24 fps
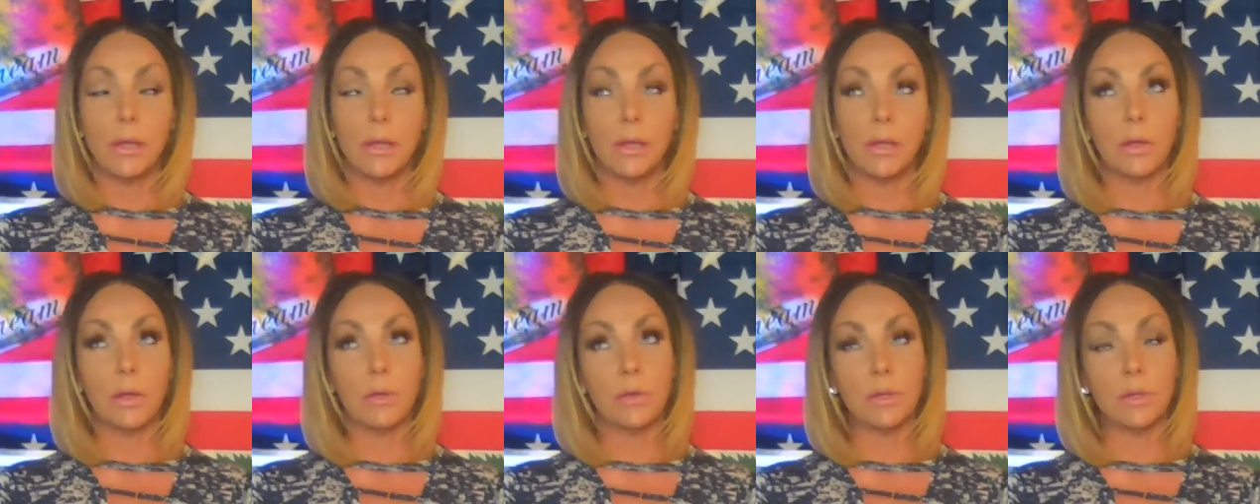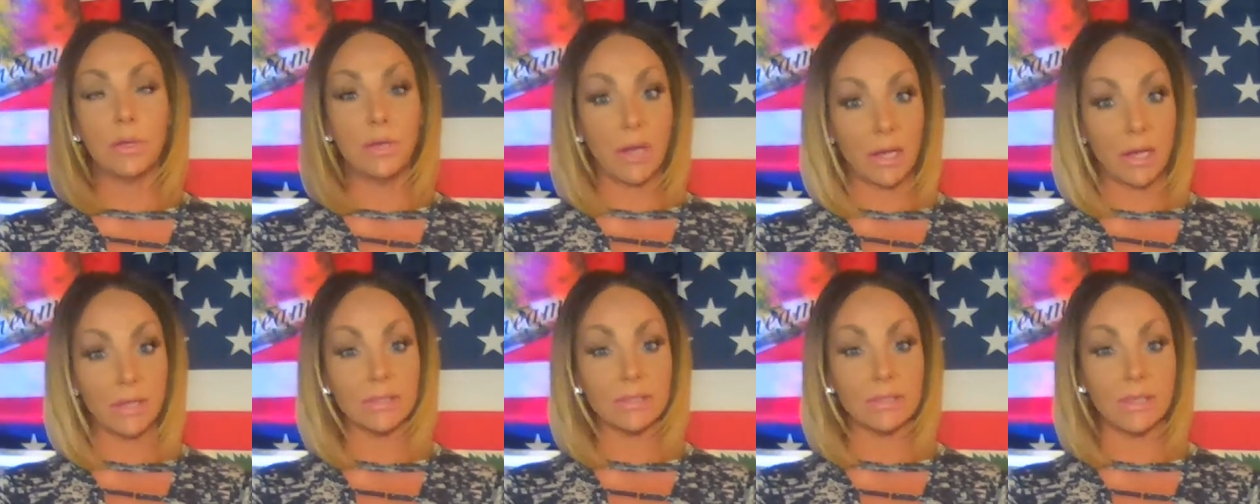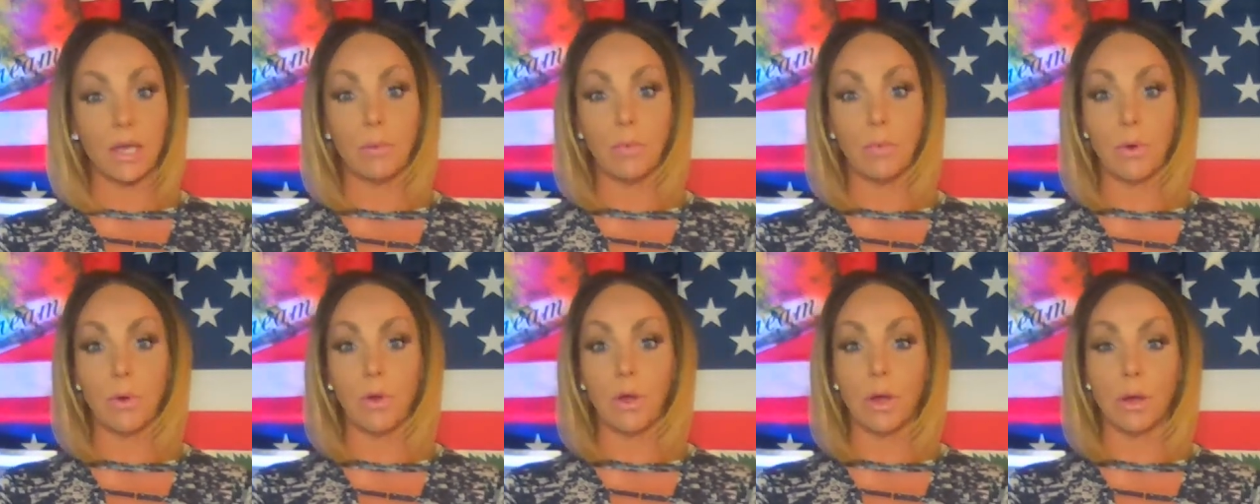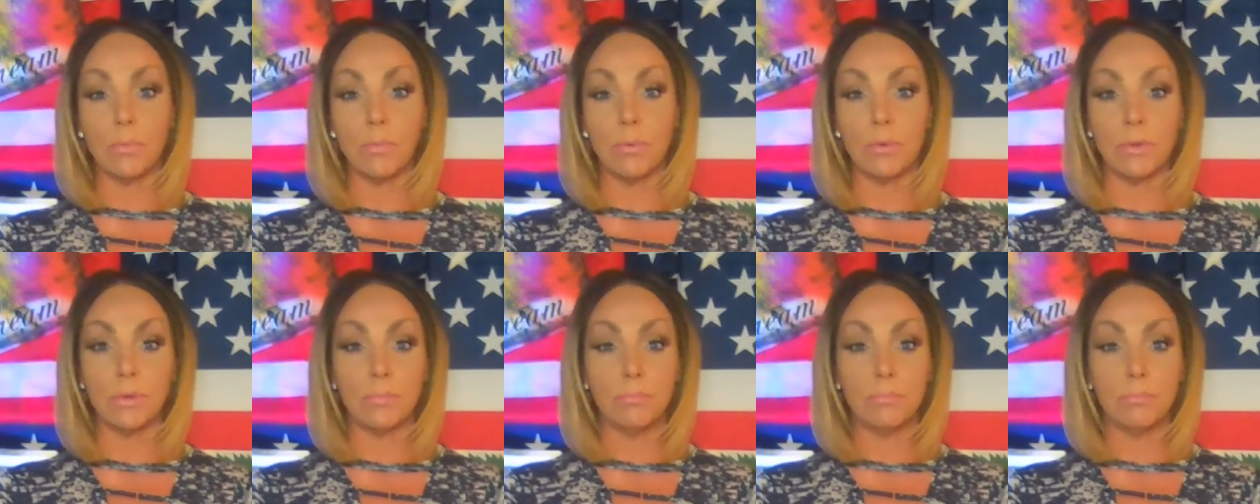And then the next day I woke up
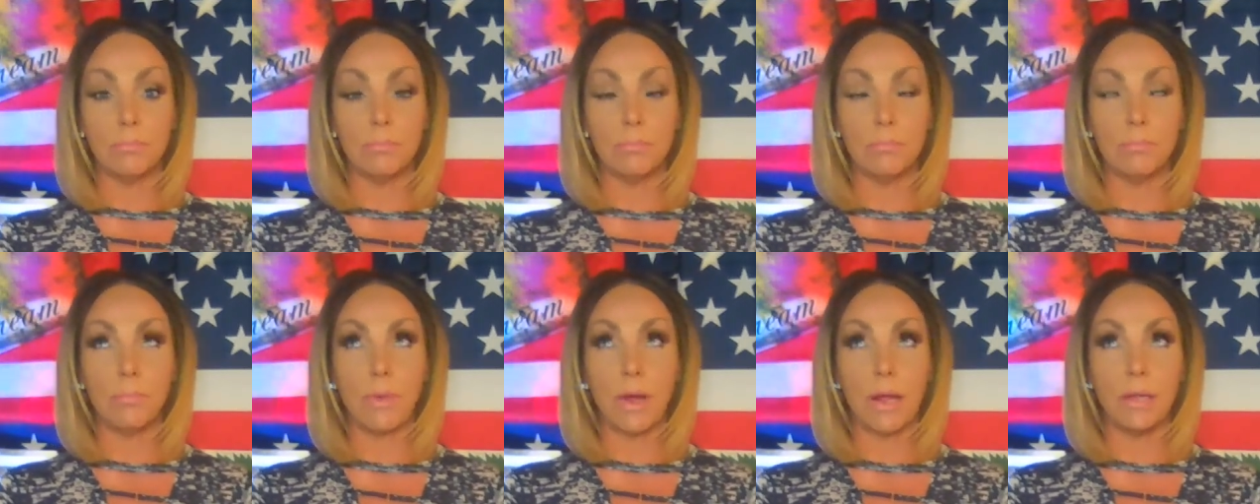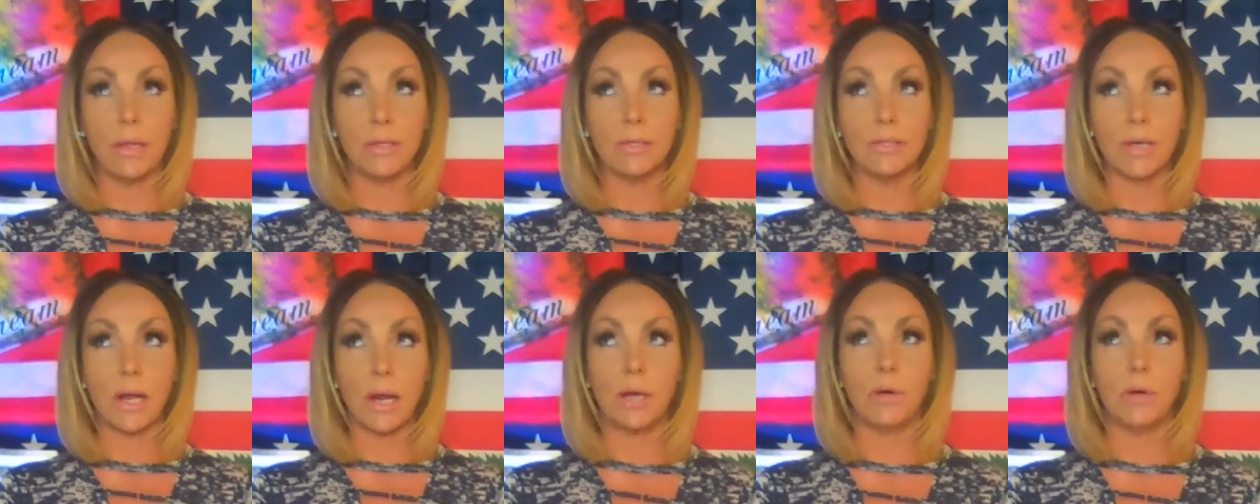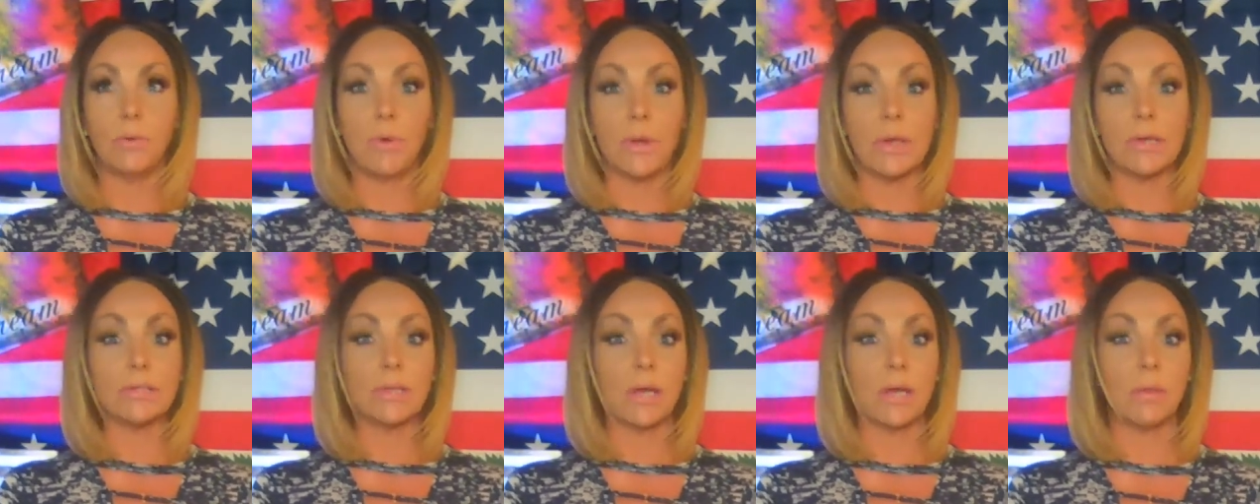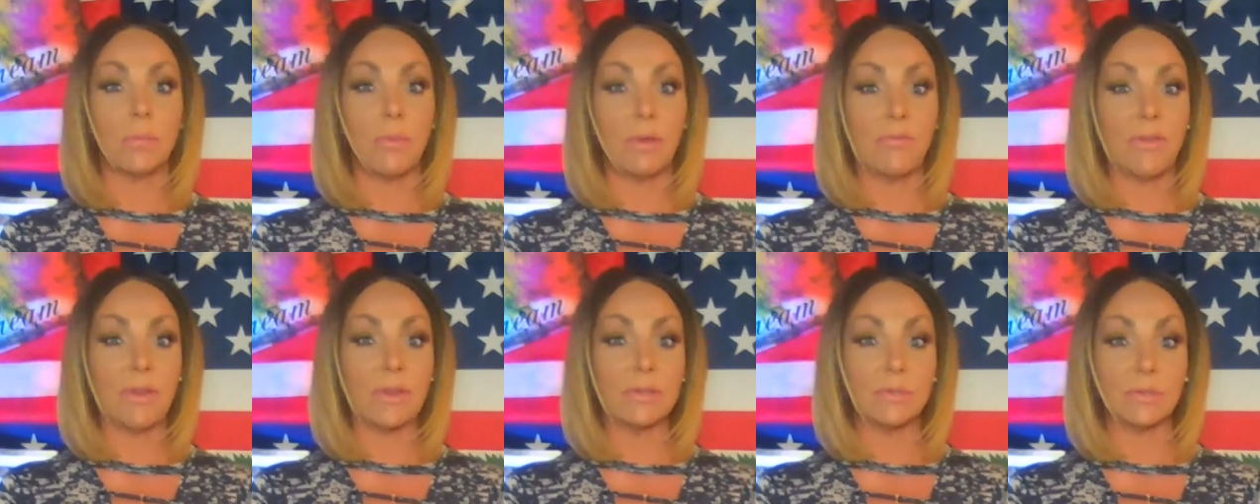and my entire right side of my
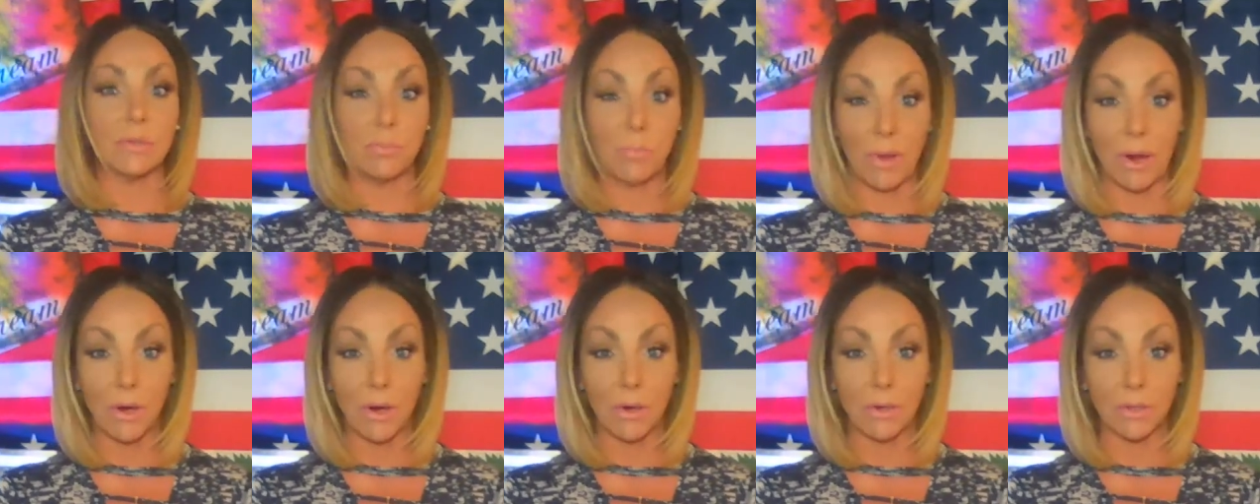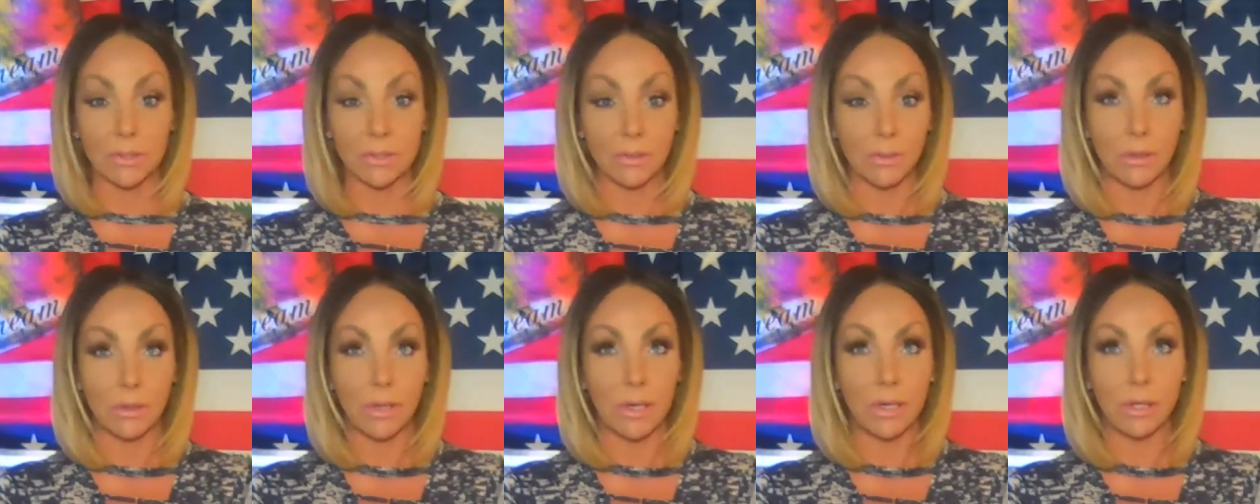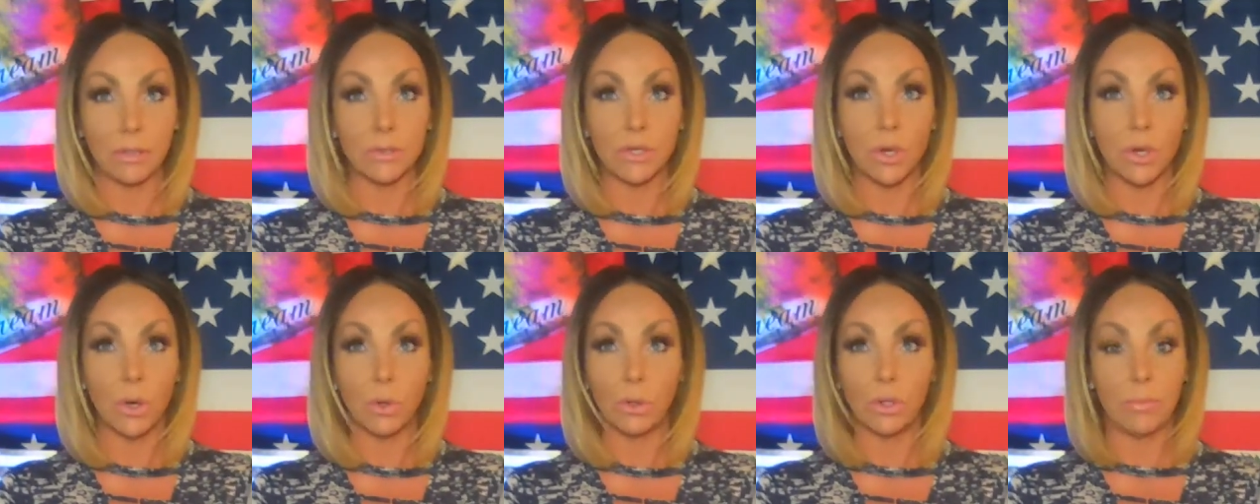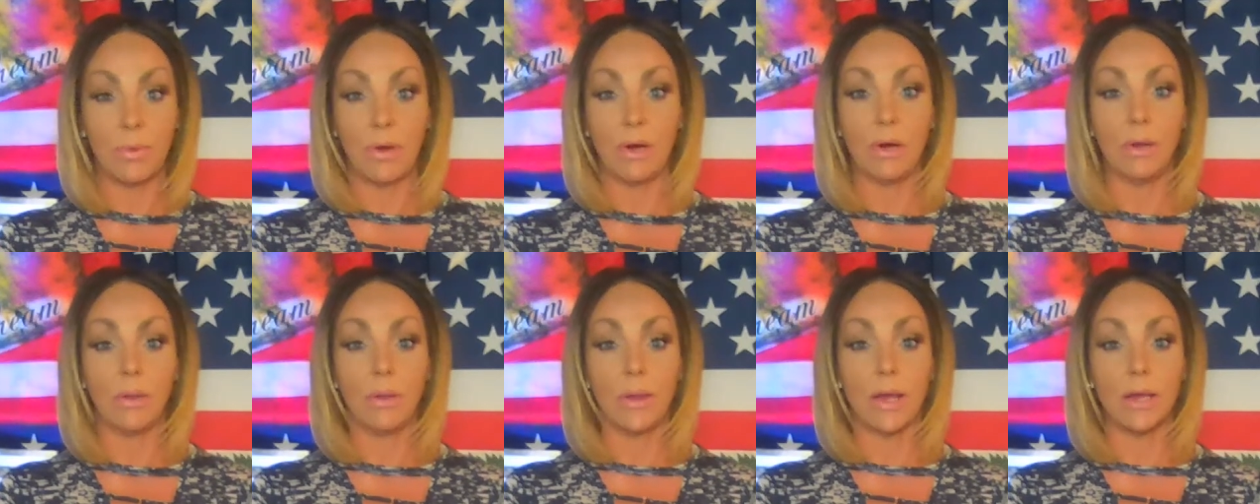face was totally
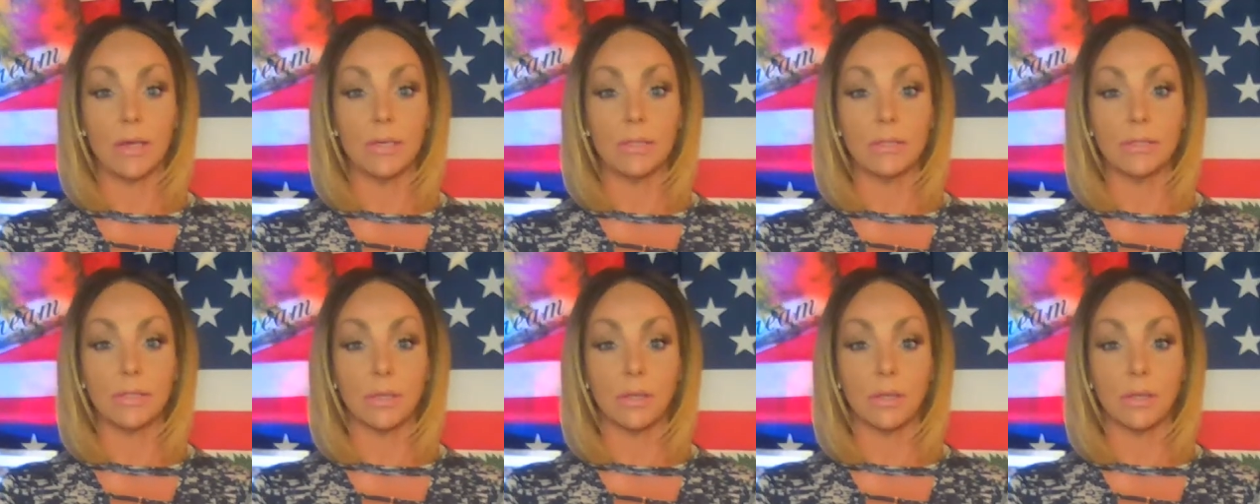paralyzed.